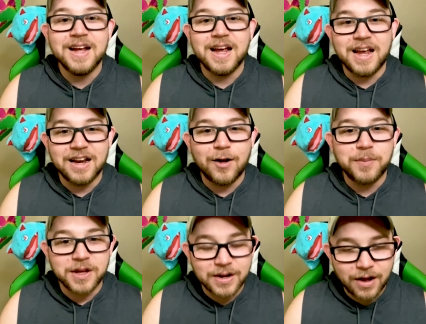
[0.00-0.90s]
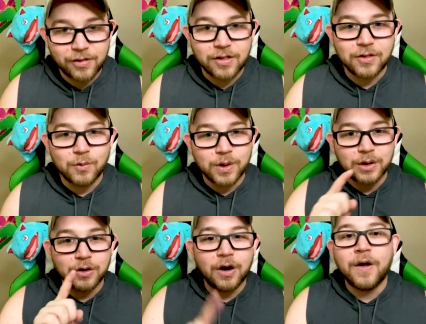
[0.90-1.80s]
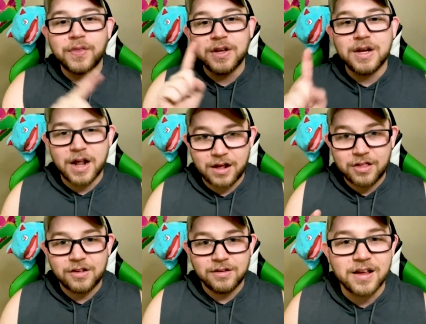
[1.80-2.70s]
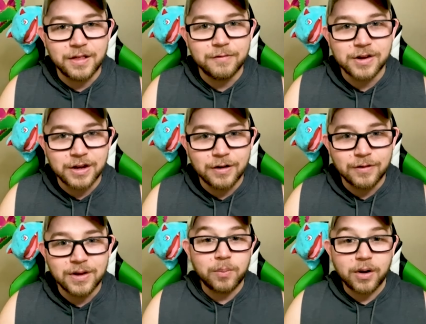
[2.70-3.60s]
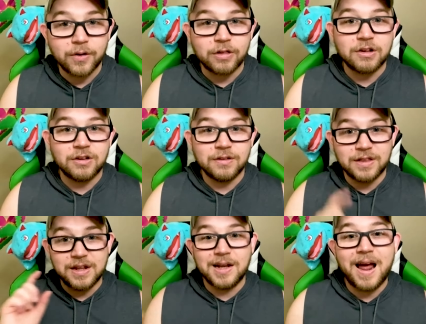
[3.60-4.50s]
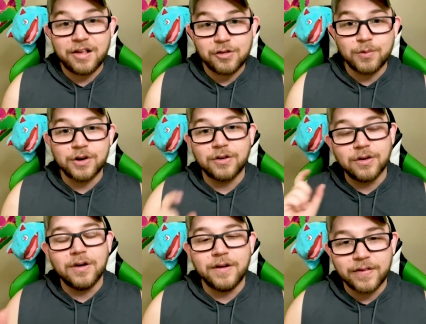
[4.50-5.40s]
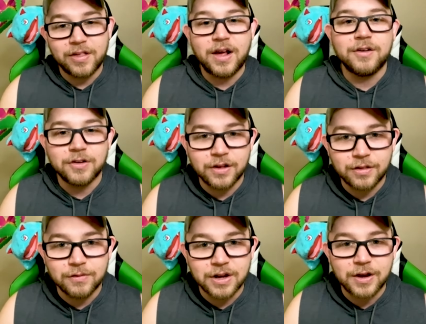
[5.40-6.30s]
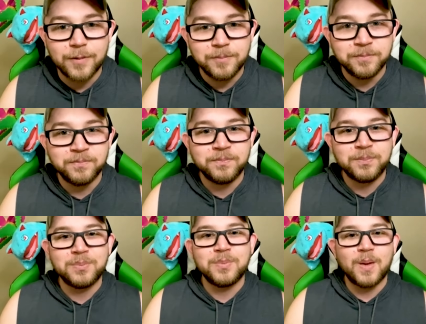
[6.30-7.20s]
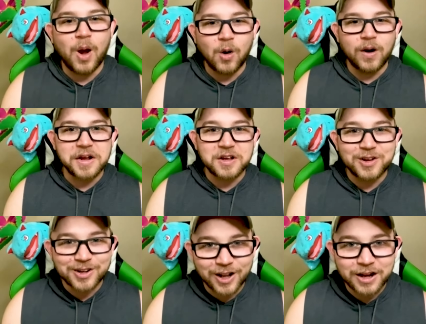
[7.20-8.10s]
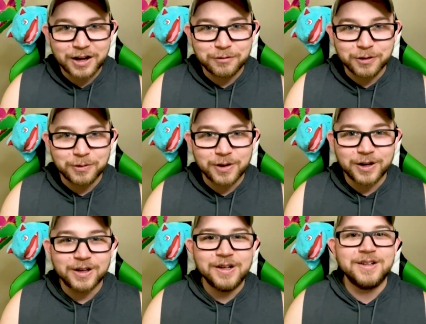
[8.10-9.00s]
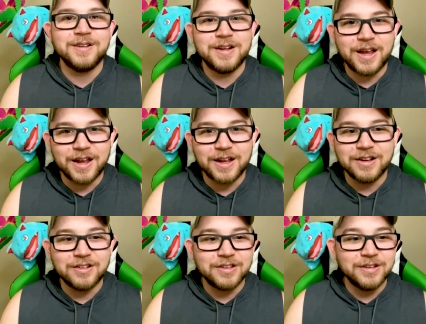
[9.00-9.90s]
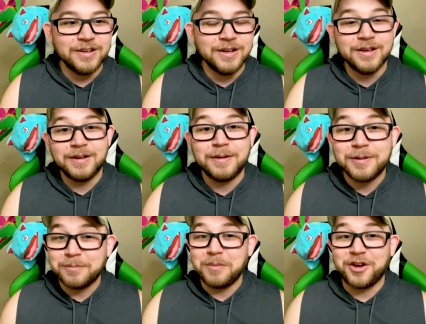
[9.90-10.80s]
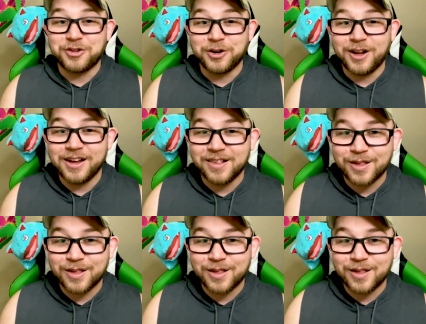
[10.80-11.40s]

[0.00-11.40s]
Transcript: and I'll be announcing the winner on the next day's video. I'll post the last winner on Saturday's video. All right, good luck everyone, and make sure to like and